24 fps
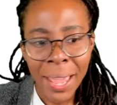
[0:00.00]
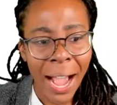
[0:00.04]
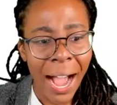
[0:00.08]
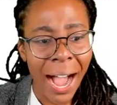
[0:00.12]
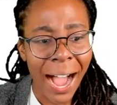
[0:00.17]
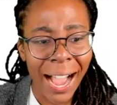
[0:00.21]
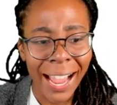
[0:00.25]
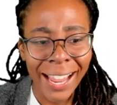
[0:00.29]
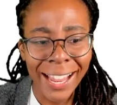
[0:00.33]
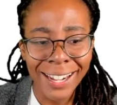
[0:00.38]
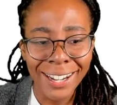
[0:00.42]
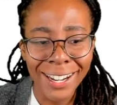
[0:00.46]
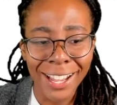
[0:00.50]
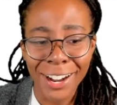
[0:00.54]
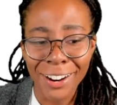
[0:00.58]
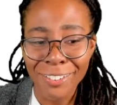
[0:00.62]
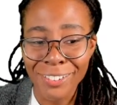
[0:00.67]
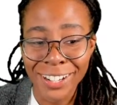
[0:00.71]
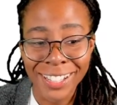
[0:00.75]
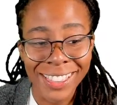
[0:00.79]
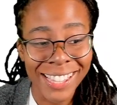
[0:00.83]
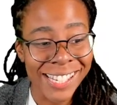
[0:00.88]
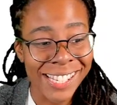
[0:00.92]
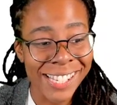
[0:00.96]
Hi,
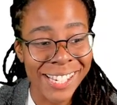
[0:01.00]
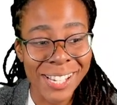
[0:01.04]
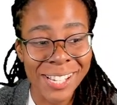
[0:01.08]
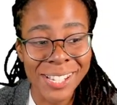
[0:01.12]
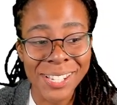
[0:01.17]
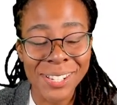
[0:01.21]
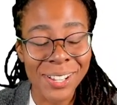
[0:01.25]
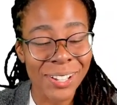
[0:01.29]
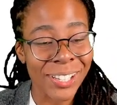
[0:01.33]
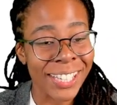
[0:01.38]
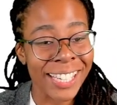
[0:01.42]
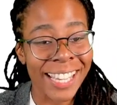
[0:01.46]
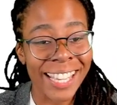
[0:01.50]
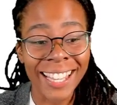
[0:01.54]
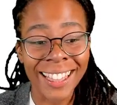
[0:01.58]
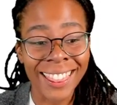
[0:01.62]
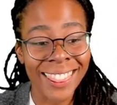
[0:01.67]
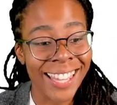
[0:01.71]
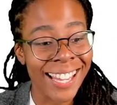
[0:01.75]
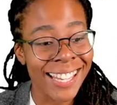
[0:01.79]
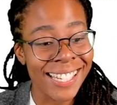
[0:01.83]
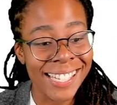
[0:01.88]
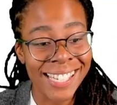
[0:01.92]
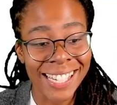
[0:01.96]
Lara. This is year
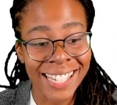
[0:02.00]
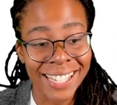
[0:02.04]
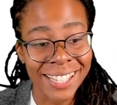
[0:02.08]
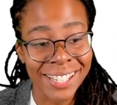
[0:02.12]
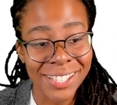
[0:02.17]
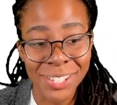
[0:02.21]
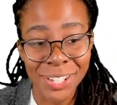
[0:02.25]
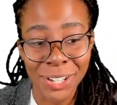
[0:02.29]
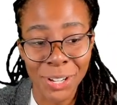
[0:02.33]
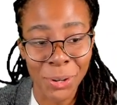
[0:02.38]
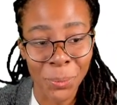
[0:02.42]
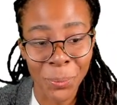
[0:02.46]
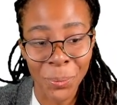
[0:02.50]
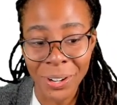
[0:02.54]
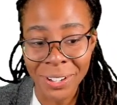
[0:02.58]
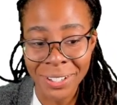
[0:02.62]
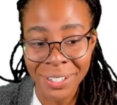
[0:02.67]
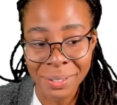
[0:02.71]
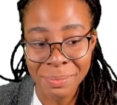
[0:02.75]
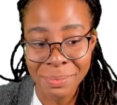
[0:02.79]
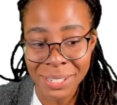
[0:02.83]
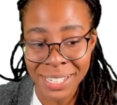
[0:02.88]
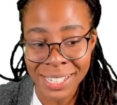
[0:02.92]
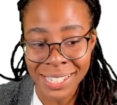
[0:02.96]
13, so you're
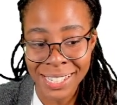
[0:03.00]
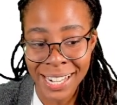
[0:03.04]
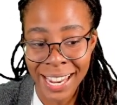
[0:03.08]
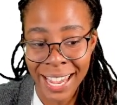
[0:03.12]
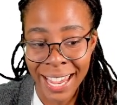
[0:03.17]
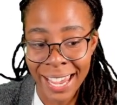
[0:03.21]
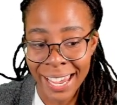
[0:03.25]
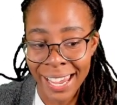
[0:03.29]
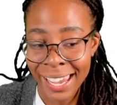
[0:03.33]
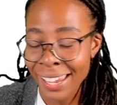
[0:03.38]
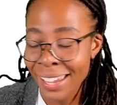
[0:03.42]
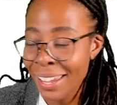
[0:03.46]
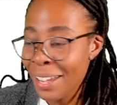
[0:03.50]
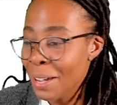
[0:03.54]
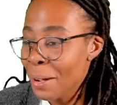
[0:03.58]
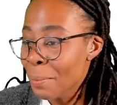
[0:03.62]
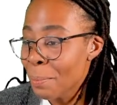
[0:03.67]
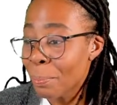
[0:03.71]
welcome to stay,